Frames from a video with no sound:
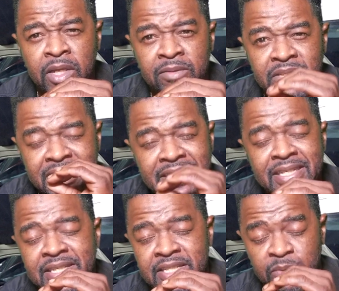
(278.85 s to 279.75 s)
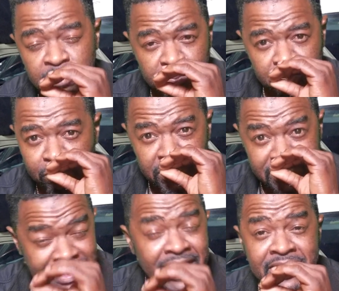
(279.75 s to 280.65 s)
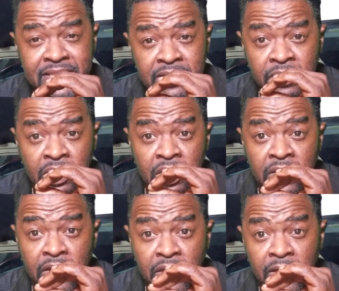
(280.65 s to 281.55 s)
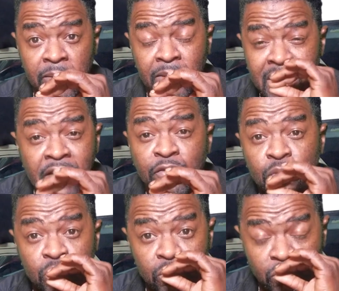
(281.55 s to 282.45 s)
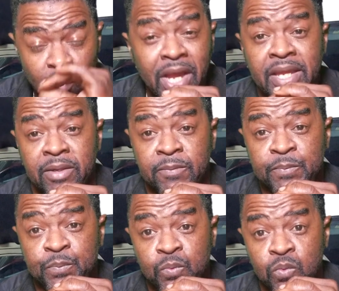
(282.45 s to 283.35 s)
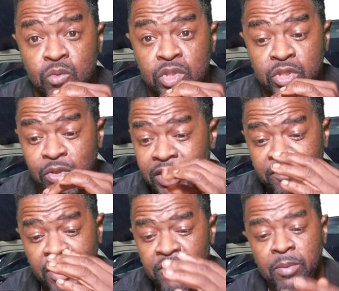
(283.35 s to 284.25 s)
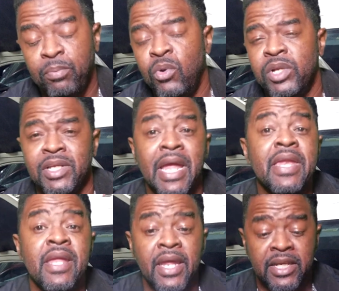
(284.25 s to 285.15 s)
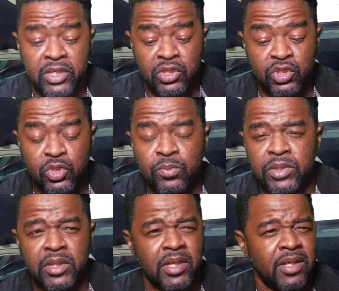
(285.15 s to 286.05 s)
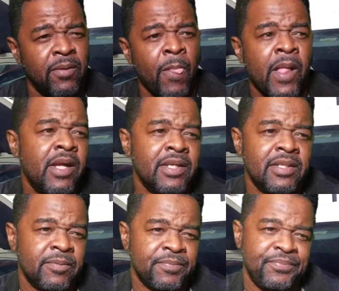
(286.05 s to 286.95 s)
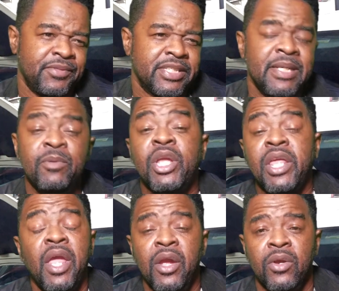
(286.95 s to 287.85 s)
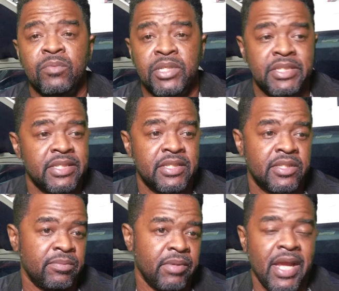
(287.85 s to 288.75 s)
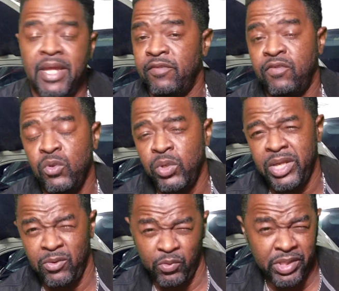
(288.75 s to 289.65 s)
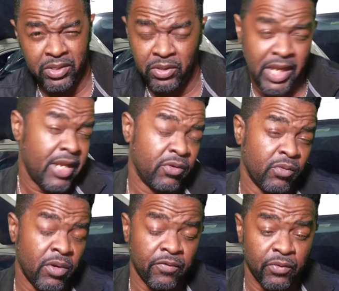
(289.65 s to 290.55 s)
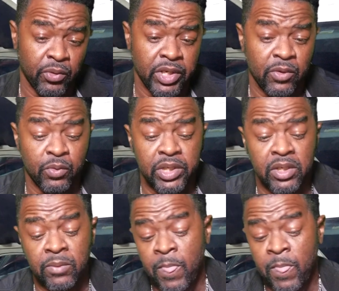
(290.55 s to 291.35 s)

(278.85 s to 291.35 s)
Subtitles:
to get this precise level right. So that's very important, and none of the consumers seem to care. They just added fluid at will, added the wrong fluid at will,